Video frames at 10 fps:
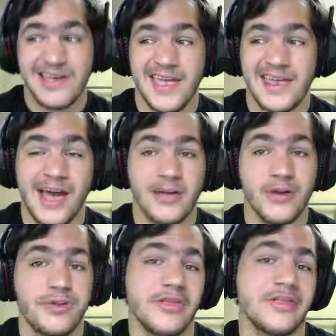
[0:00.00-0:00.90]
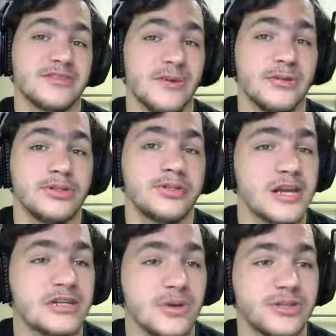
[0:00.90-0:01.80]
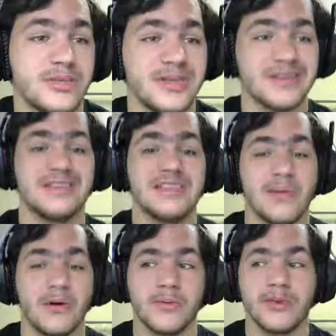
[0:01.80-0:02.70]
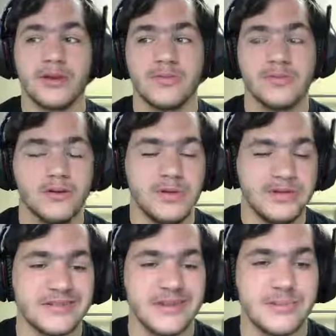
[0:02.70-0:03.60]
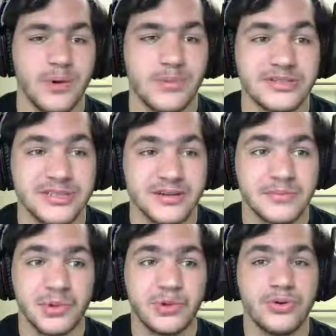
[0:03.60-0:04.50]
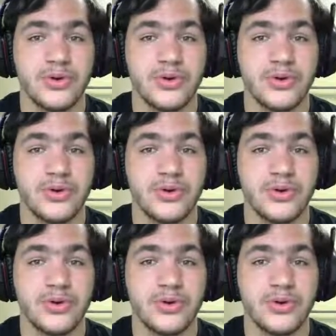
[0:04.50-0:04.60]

And I don't think that's going to change much because these Pokemon that are released in Pokemon Sun and Moon